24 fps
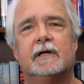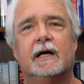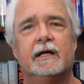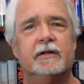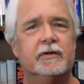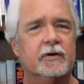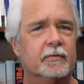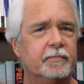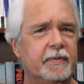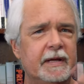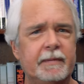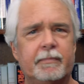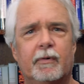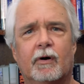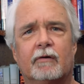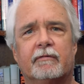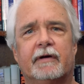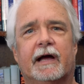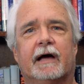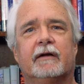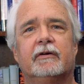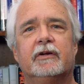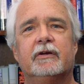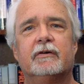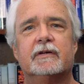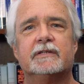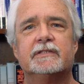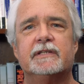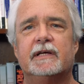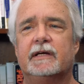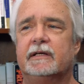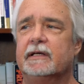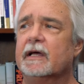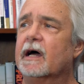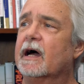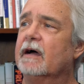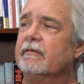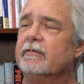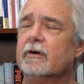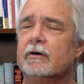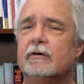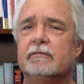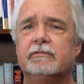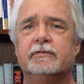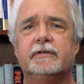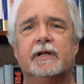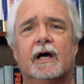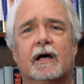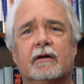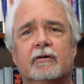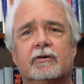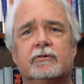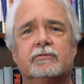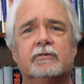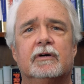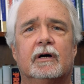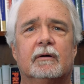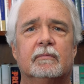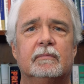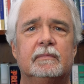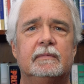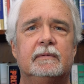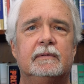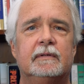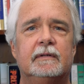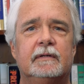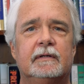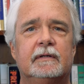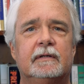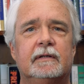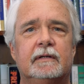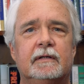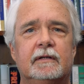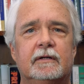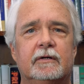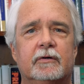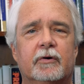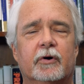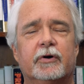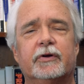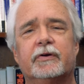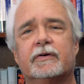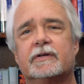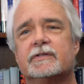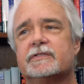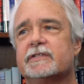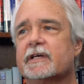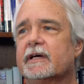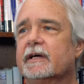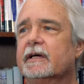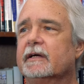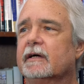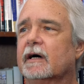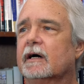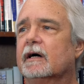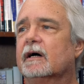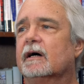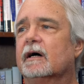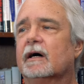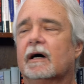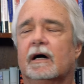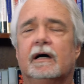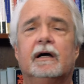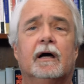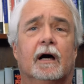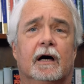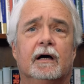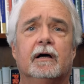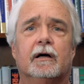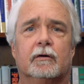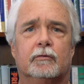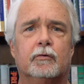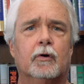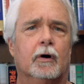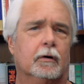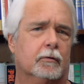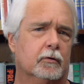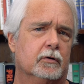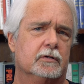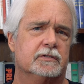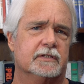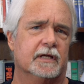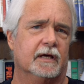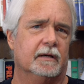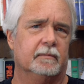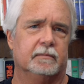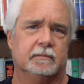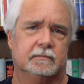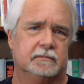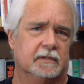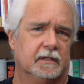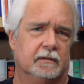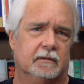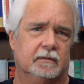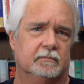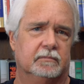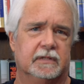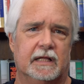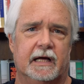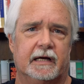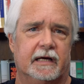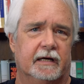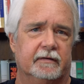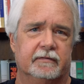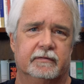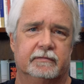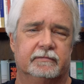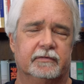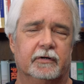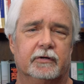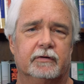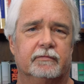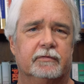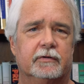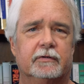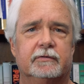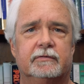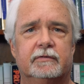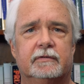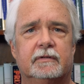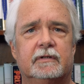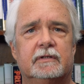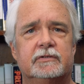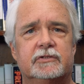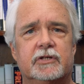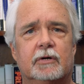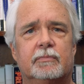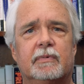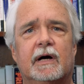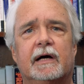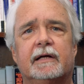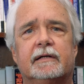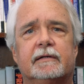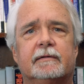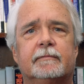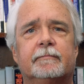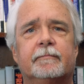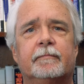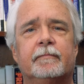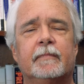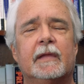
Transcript: And there are people around. You're going to say, Yeah, I voted for Donald Trump. Or are you going to say, oh, I, I, of course I'm black. I voted for Joe Biden.